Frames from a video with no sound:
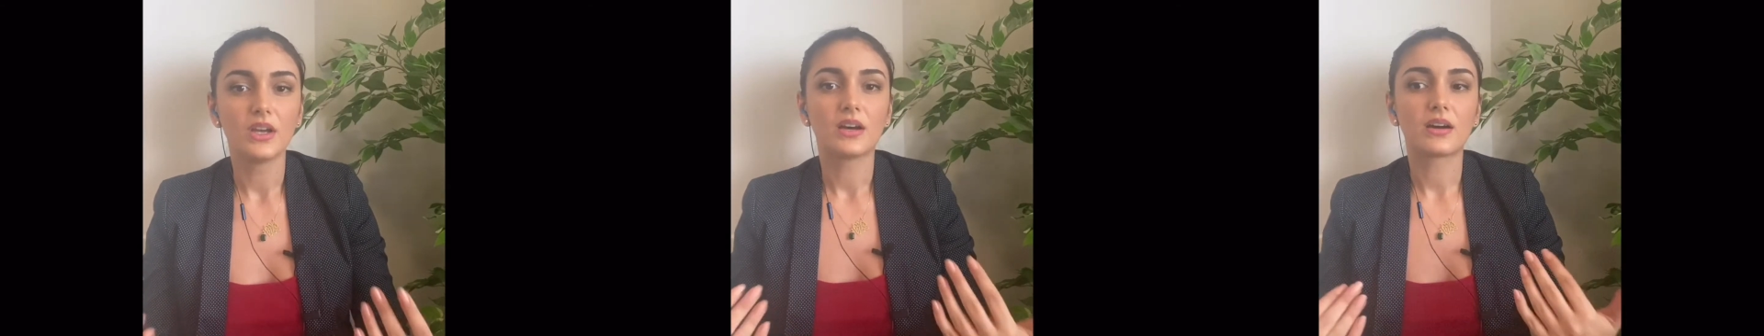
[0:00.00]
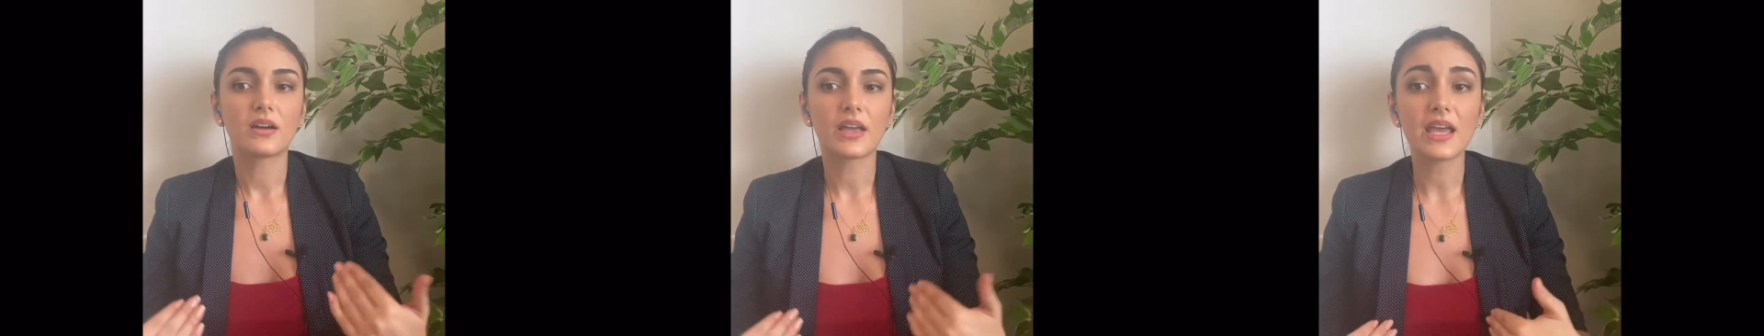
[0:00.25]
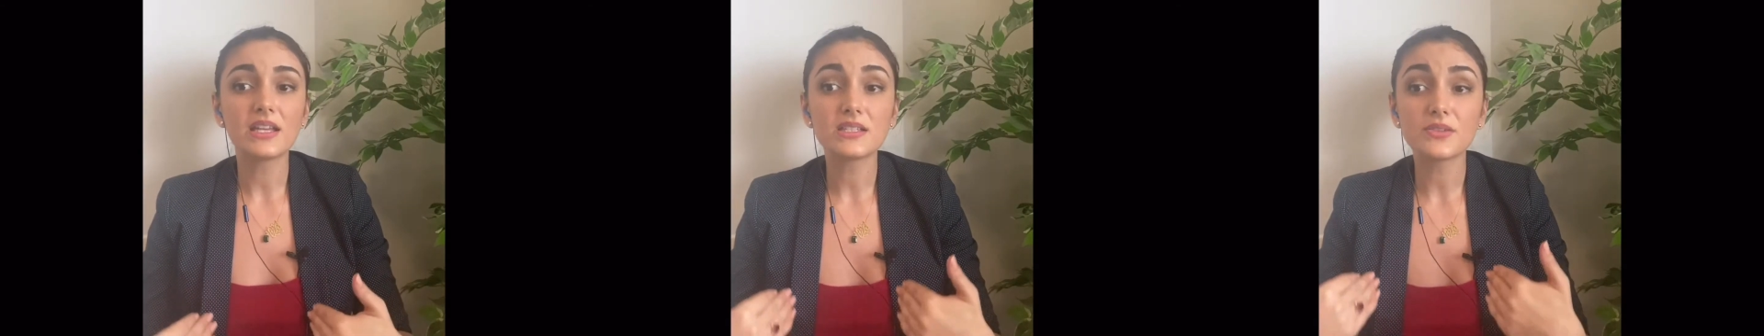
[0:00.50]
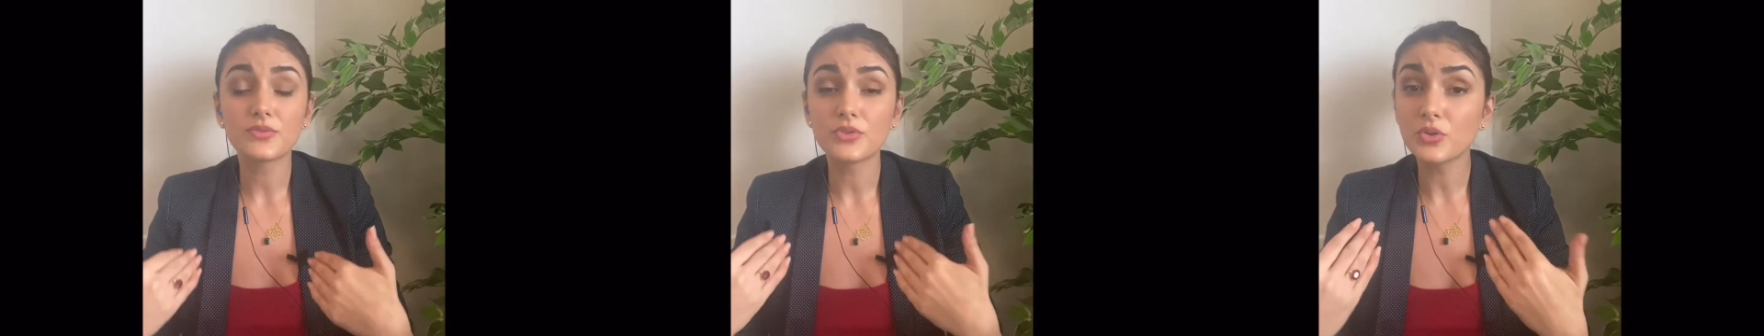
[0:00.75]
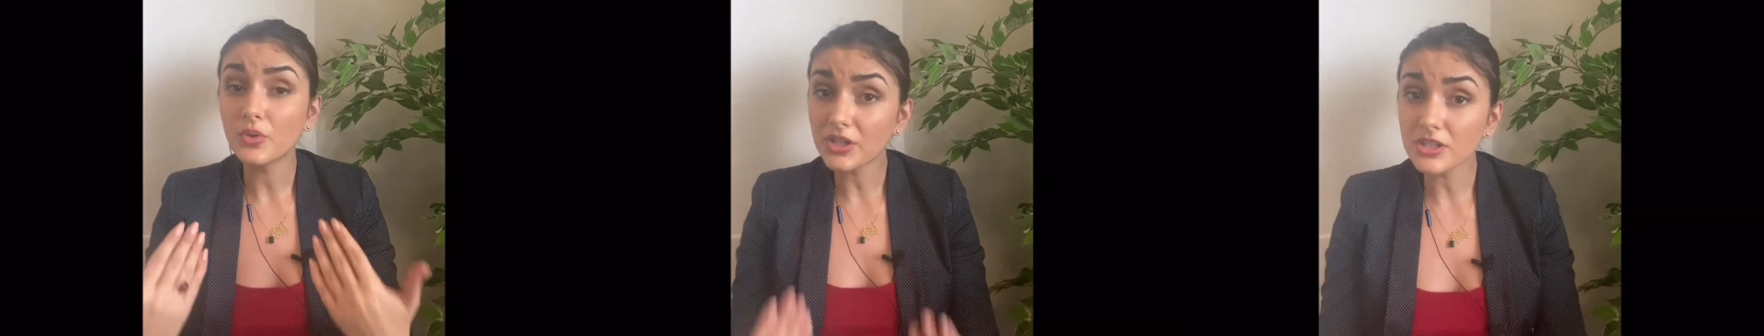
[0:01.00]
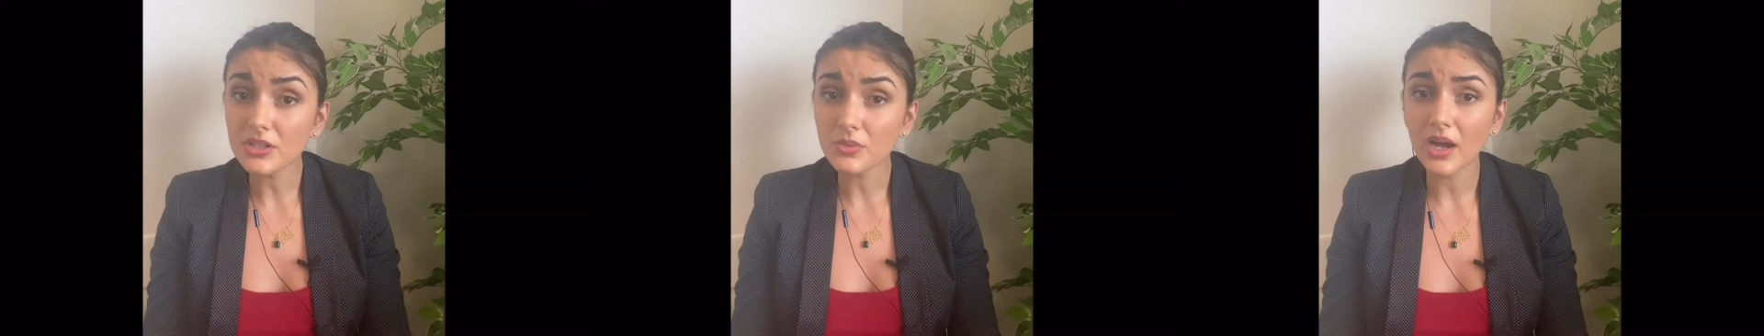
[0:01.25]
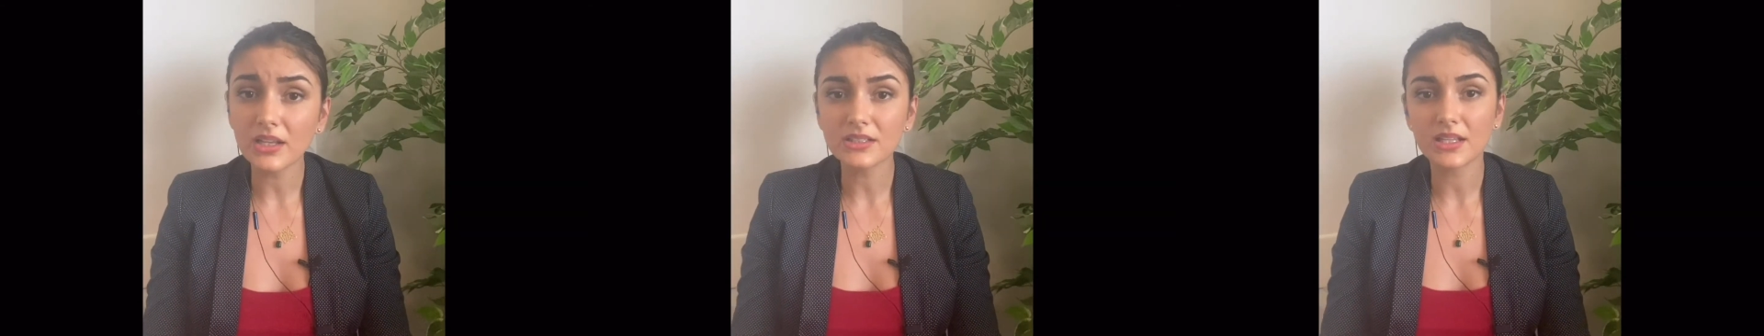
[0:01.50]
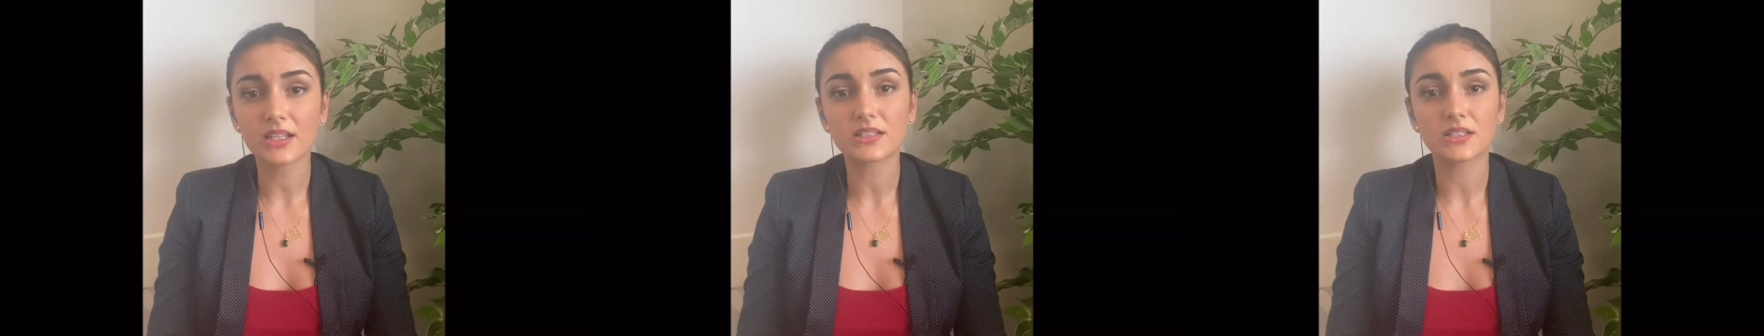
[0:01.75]
And if you are the one
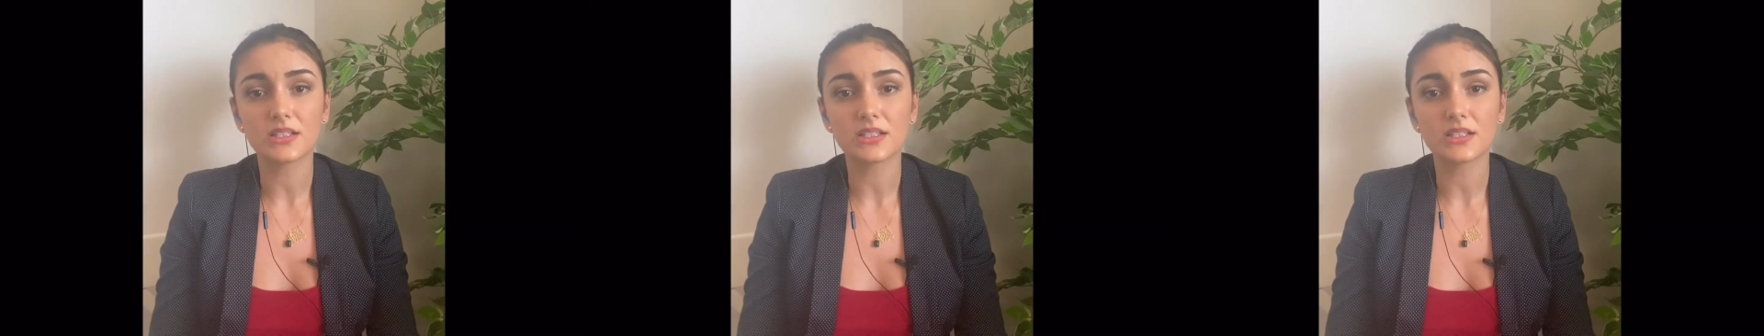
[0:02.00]
that